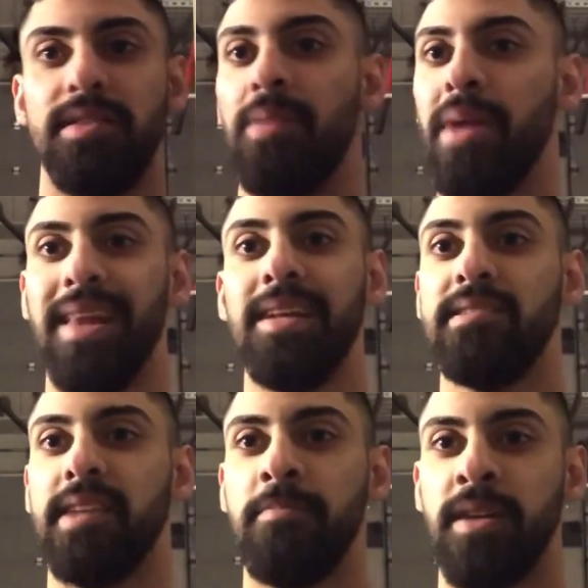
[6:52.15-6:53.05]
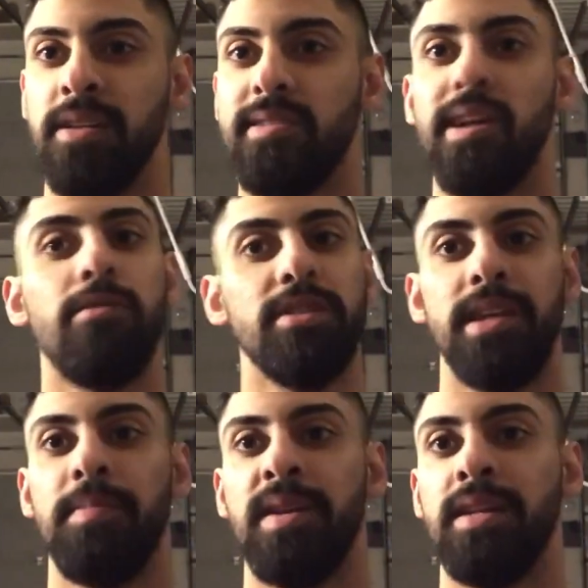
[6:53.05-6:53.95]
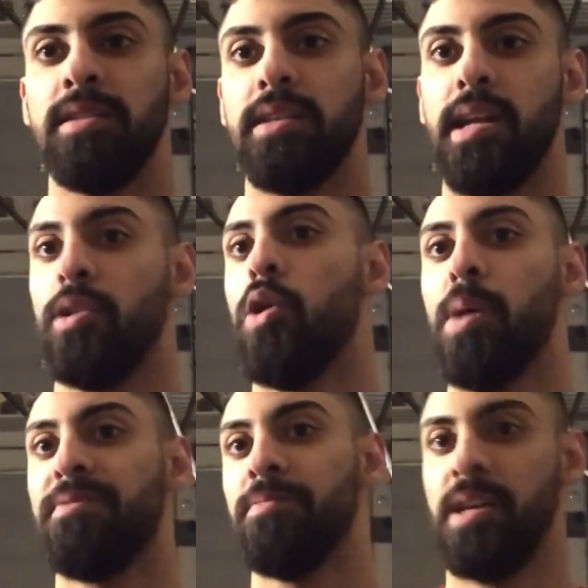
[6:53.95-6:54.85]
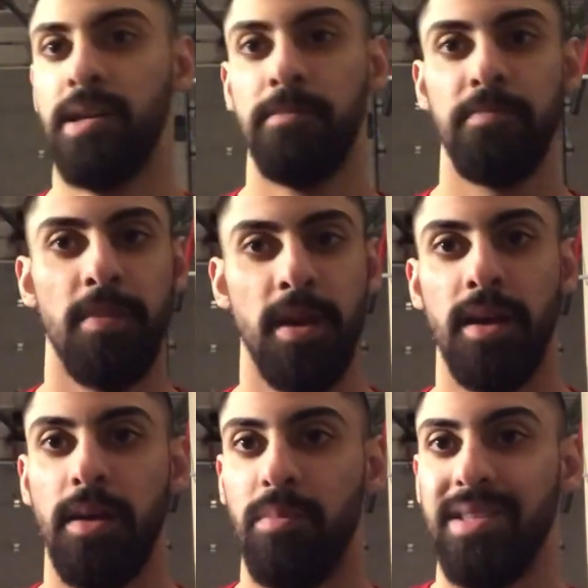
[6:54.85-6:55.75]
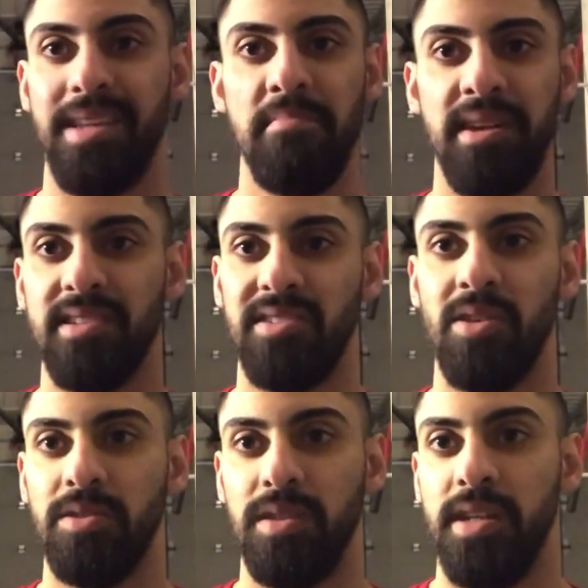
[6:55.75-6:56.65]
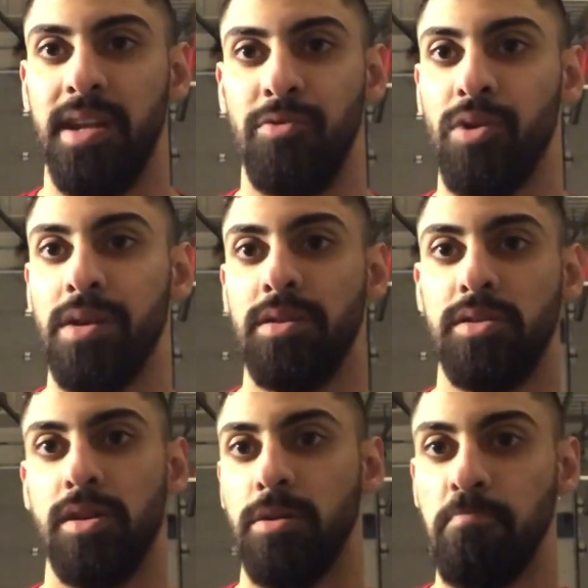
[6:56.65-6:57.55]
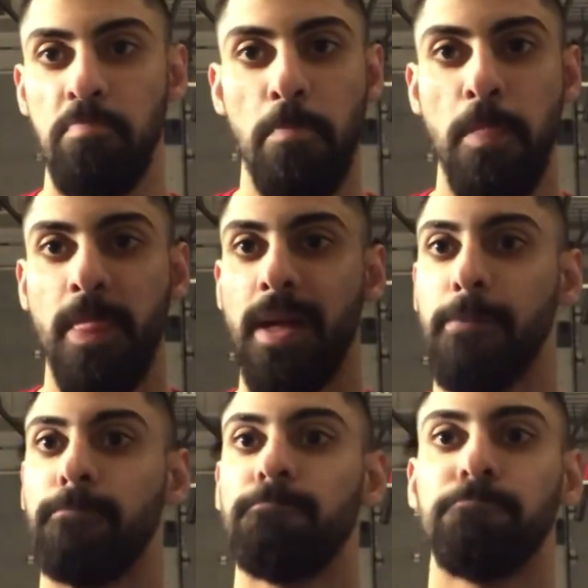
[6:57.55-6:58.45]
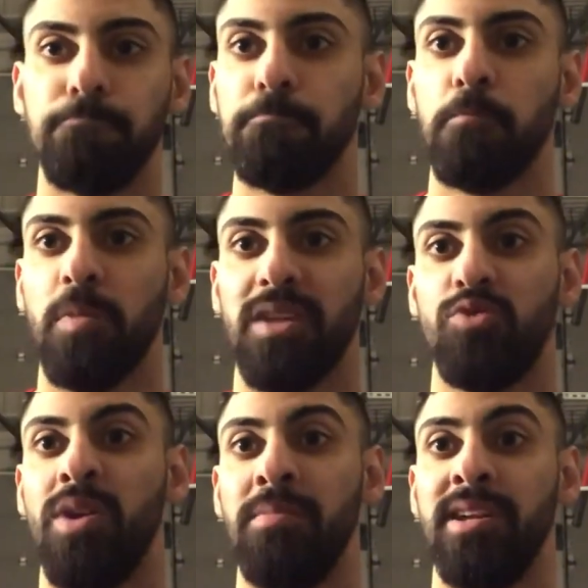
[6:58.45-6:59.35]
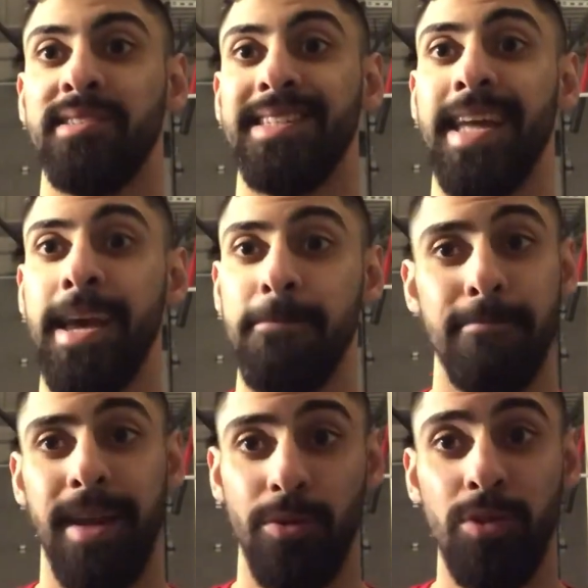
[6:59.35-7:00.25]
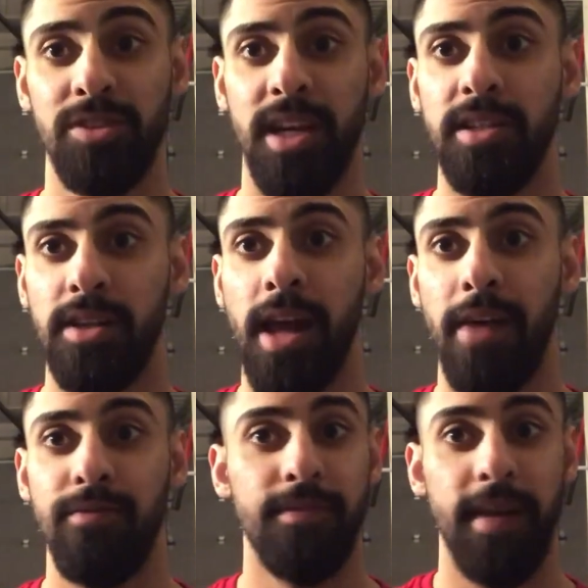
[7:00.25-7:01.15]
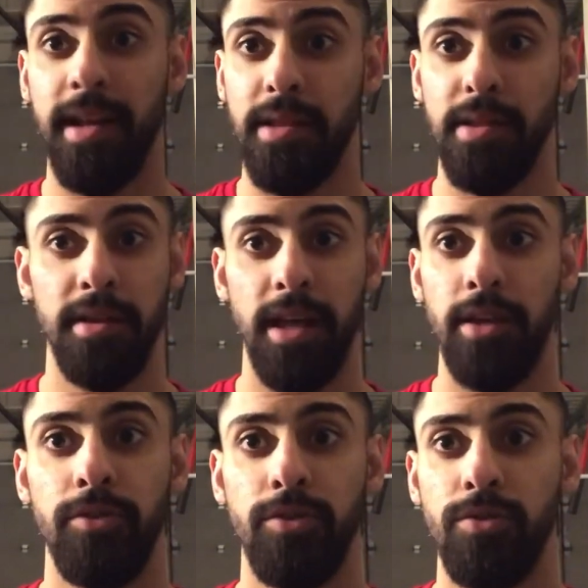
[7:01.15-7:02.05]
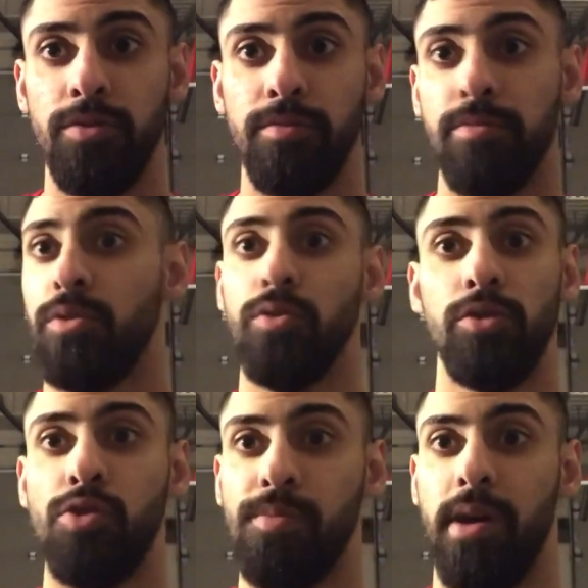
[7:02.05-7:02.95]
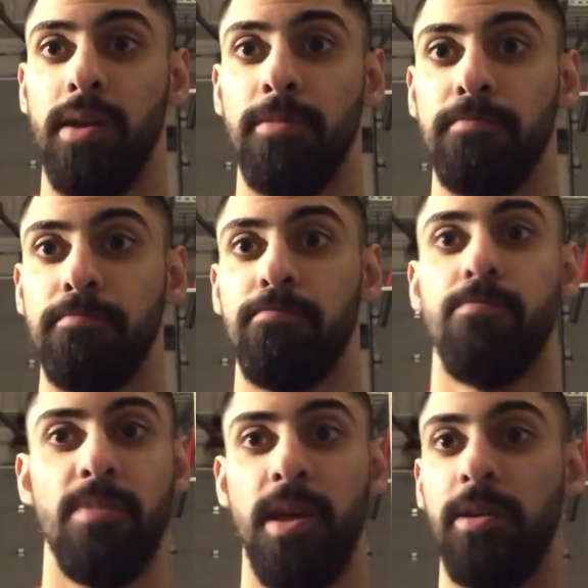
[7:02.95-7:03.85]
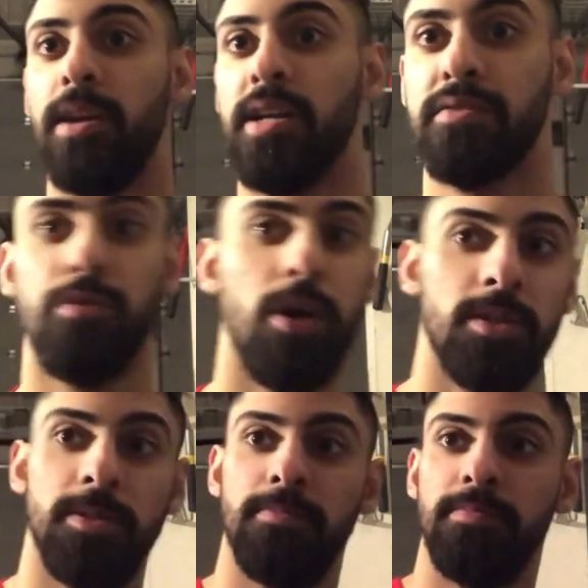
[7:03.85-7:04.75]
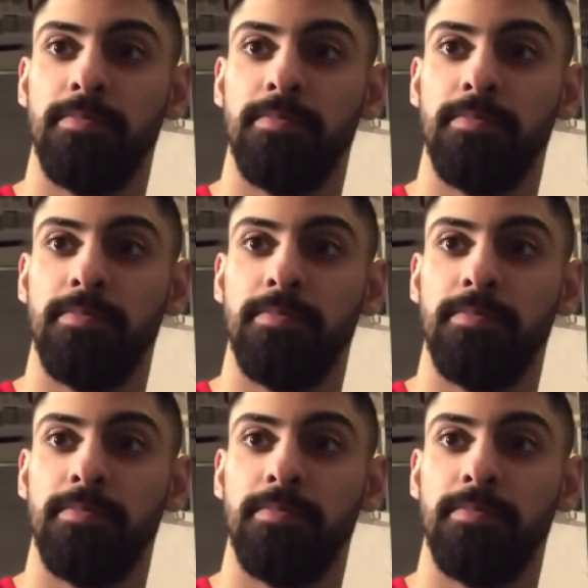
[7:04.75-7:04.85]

At least 10 minutes. Start with 10 minutes and go up from there. But 10 minutes is all you need anyway. So 20 minutes a day and it will change your life. Anything do, you'll do it better. Thank you guys for watching.